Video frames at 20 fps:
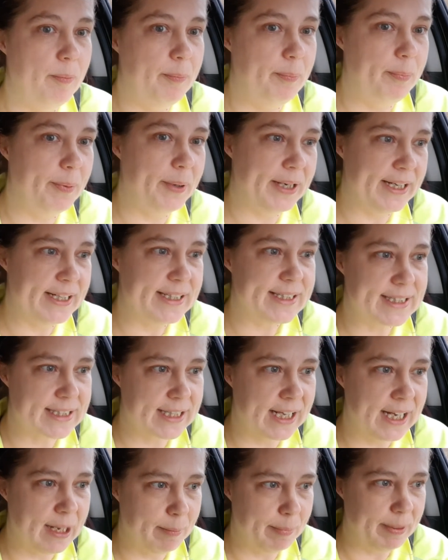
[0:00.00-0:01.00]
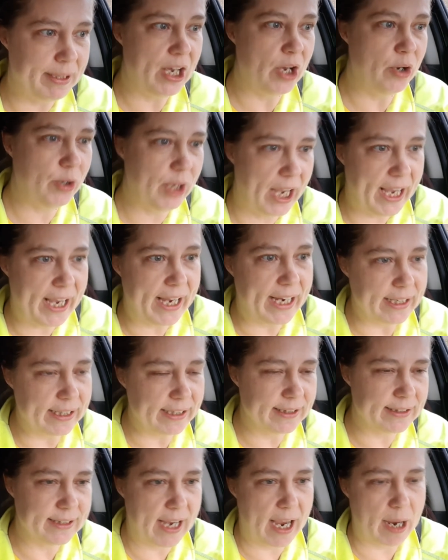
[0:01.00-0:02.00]
but it's gonna be okay.
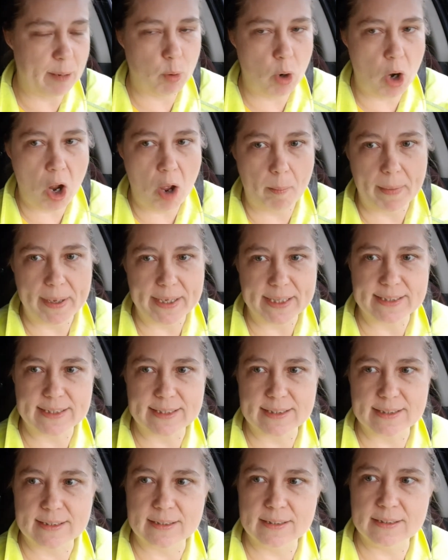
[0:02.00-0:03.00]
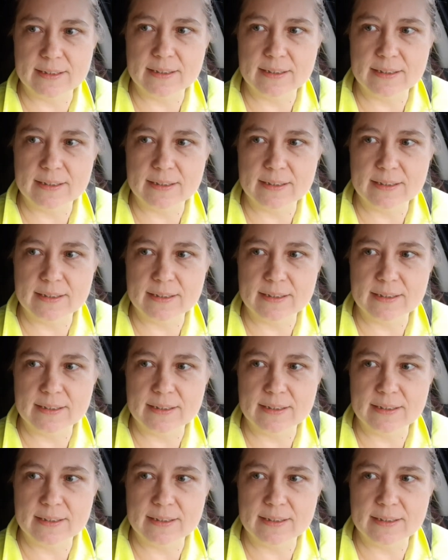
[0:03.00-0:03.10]
I promise.